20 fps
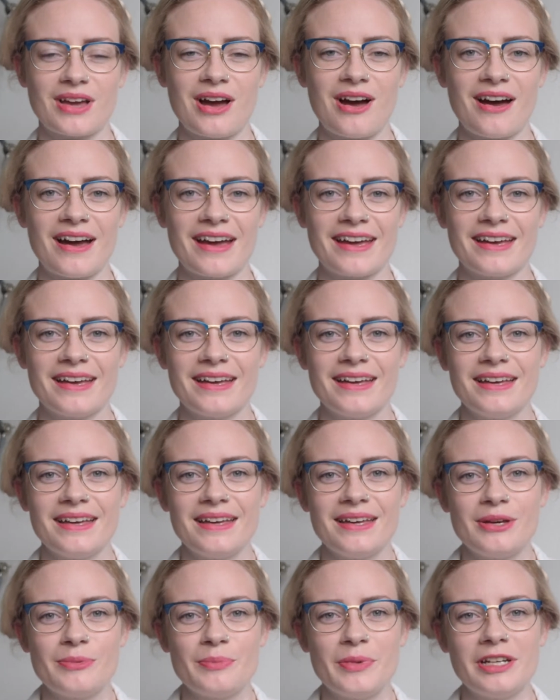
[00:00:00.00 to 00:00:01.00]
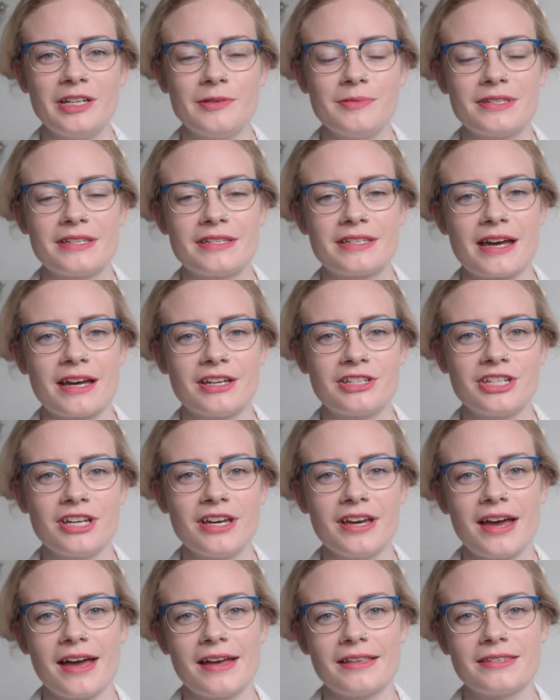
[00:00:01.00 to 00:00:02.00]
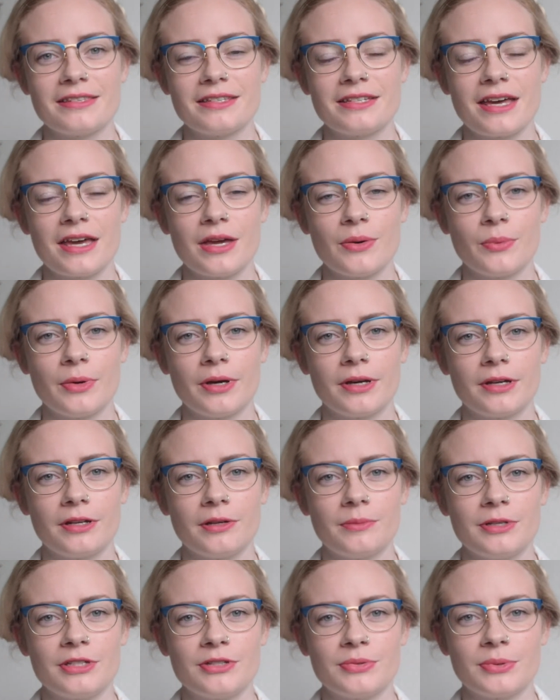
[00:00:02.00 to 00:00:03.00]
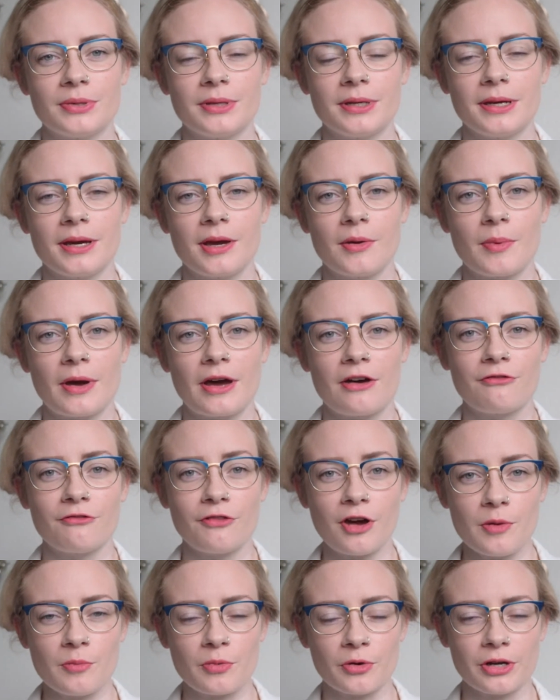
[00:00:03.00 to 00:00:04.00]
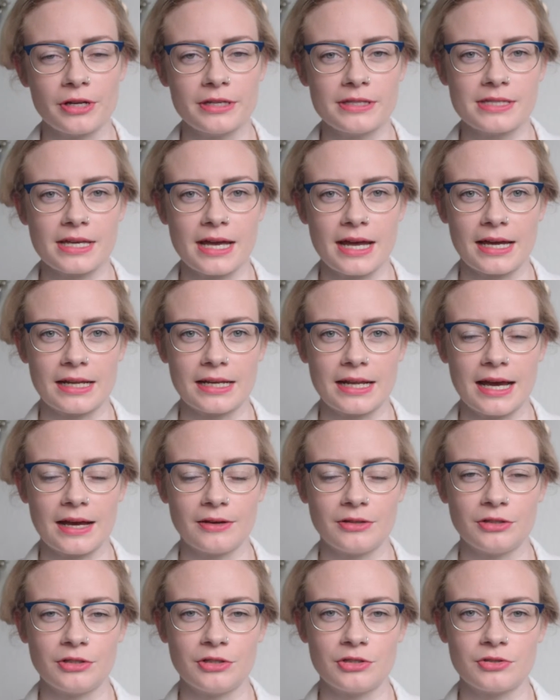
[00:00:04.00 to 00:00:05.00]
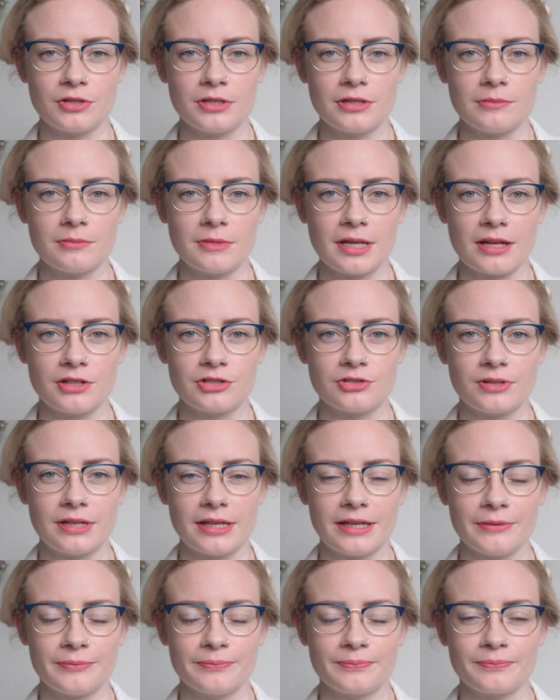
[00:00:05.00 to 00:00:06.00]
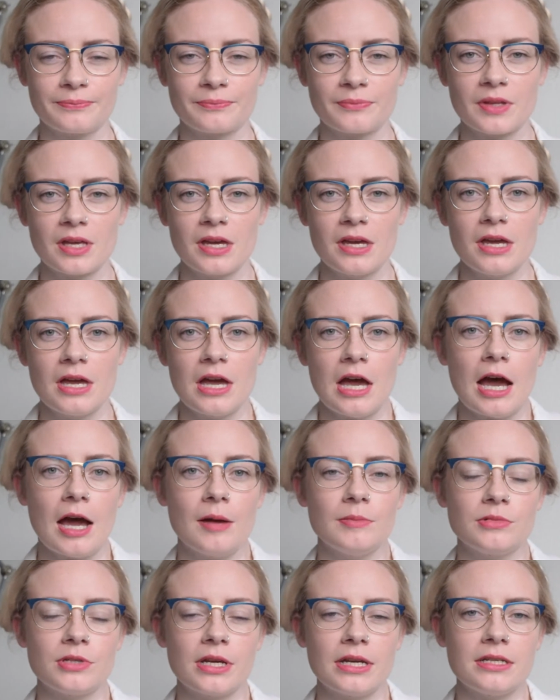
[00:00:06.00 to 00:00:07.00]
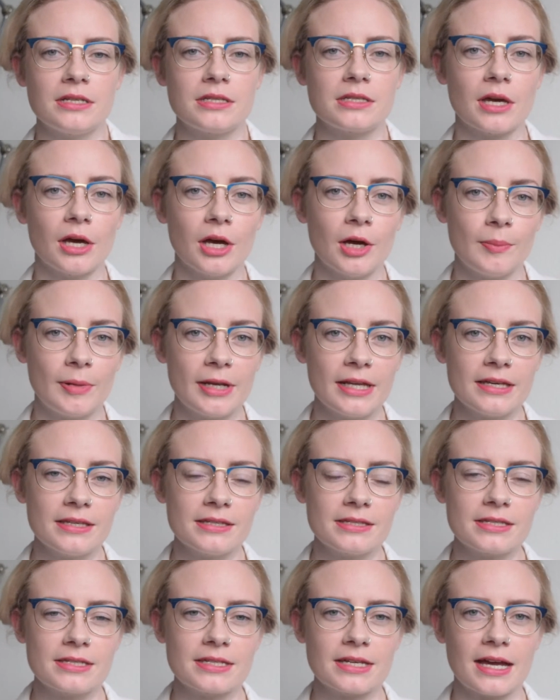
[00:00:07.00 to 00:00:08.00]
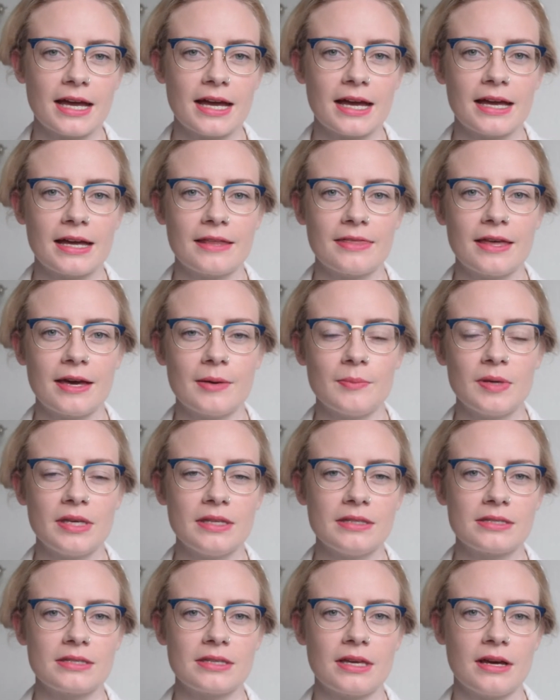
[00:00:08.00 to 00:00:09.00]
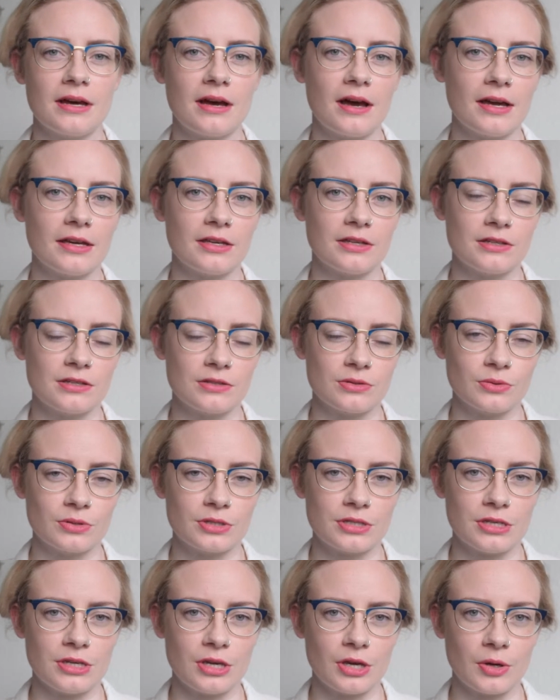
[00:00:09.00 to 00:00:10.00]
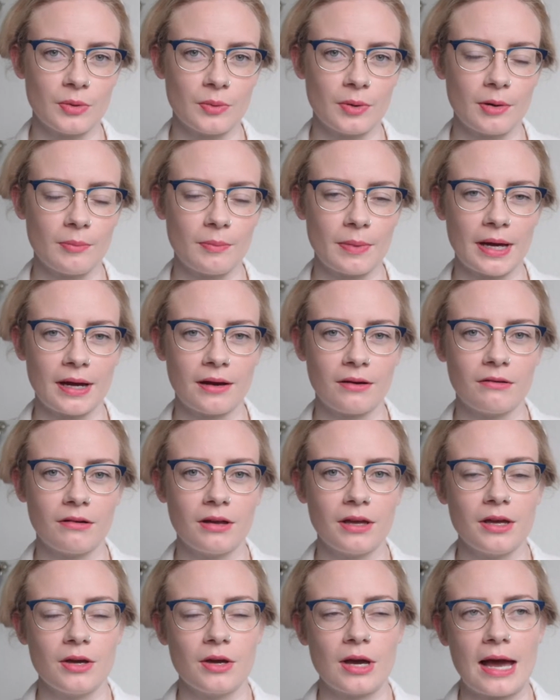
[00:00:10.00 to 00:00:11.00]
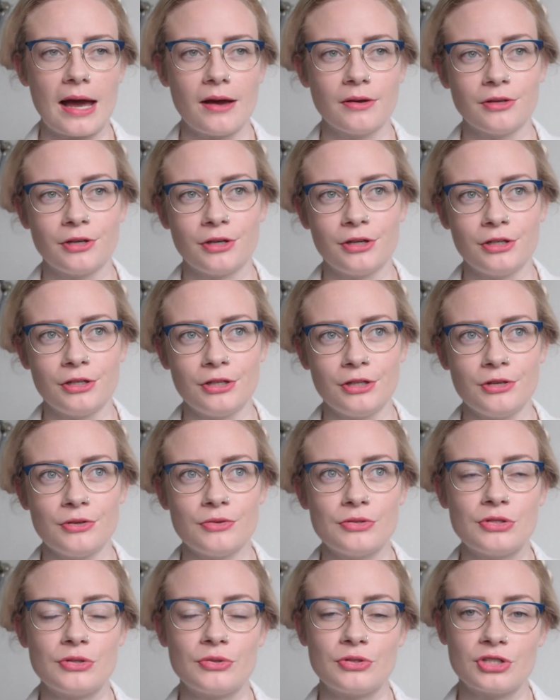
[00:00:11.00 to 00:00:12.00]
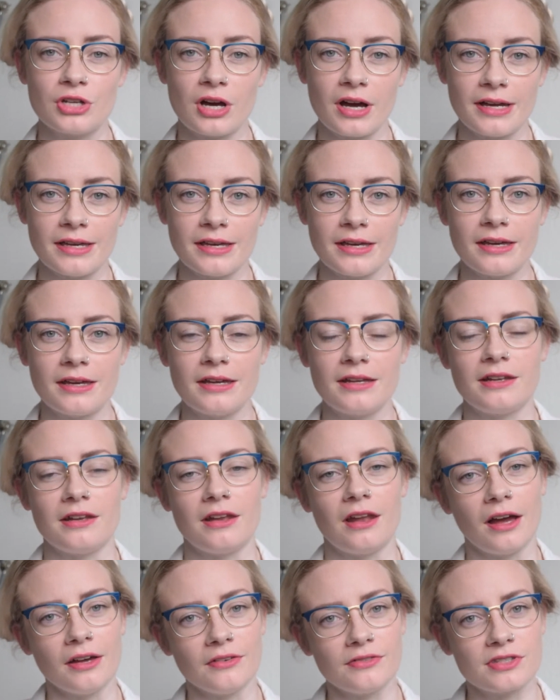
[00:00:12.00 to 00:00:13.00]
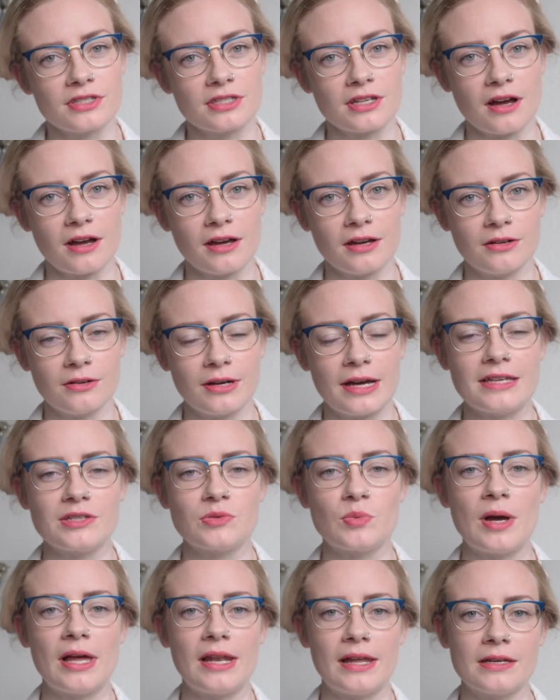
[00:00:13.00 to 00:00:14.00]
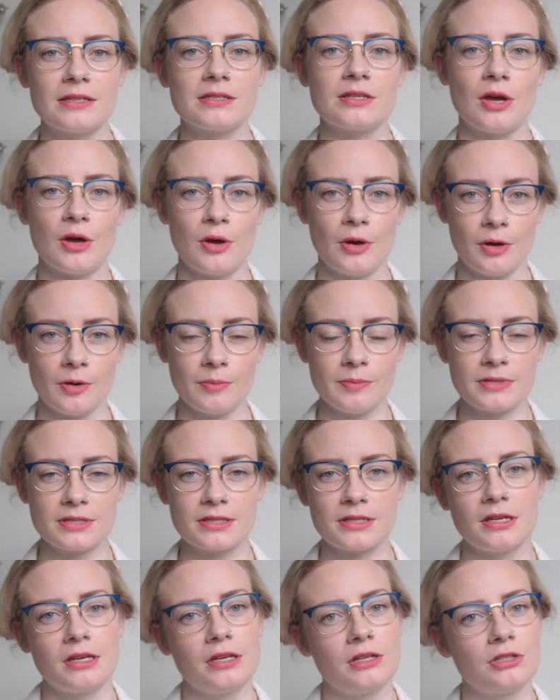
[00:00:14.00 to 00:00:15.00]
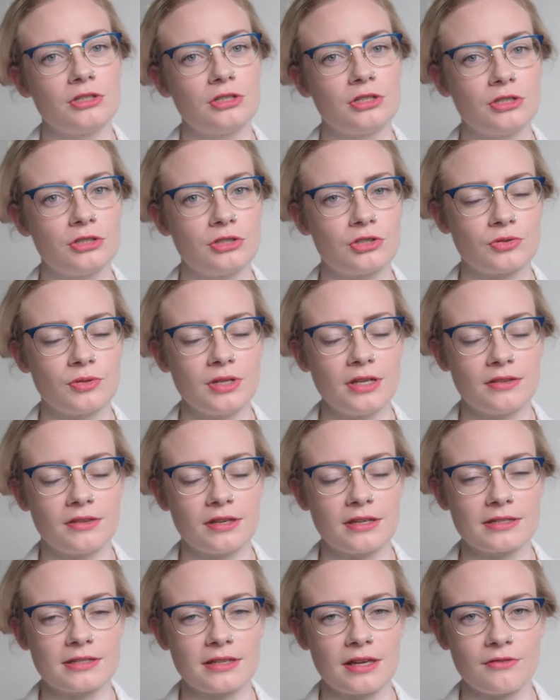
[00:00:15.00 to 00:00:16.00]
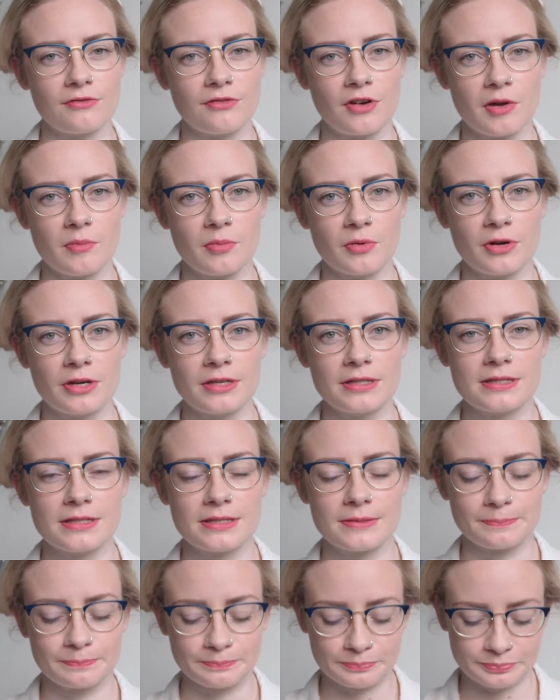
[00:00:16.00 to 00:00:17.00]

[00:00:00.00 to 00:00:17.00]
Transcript: Hi, my name is Natasha and today we're going to be talking about fibroids and how you can treat them naturally. I'm trained as a herbalist and that means that I can talk to you about how you can use your diet, lifestyle as well as herbs to treat things like fibroids.